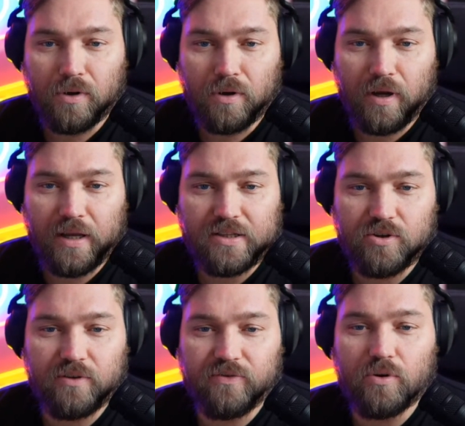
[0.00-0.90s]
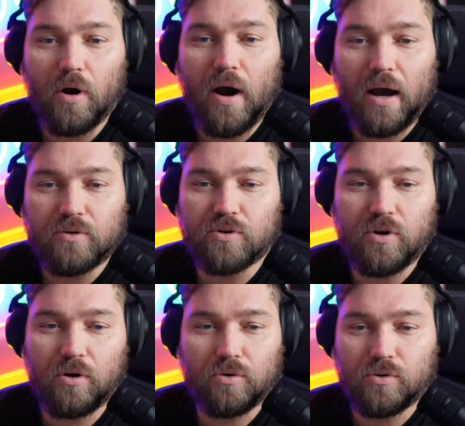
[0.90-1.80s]
And so if you know how to
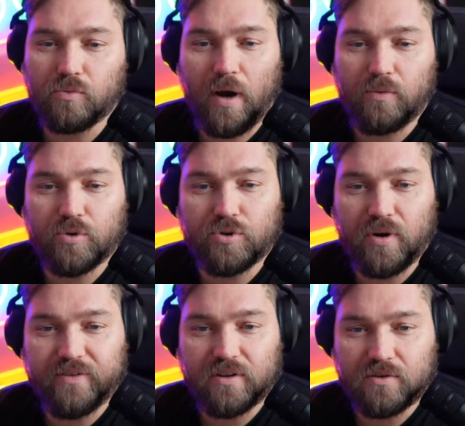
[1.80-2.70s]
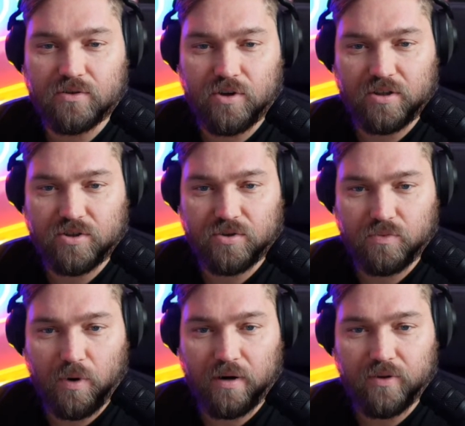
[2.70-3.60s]
code, why would you ever touch
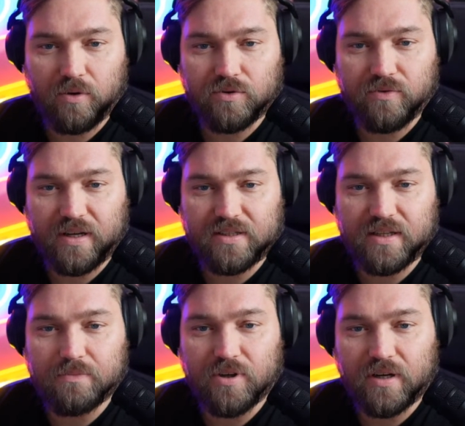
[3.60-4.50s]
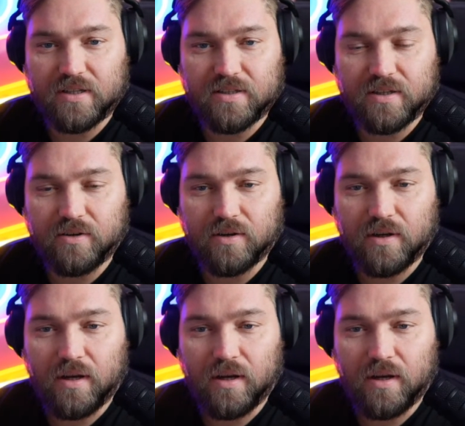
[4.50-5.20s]
one of those, right? It seems unnecessary.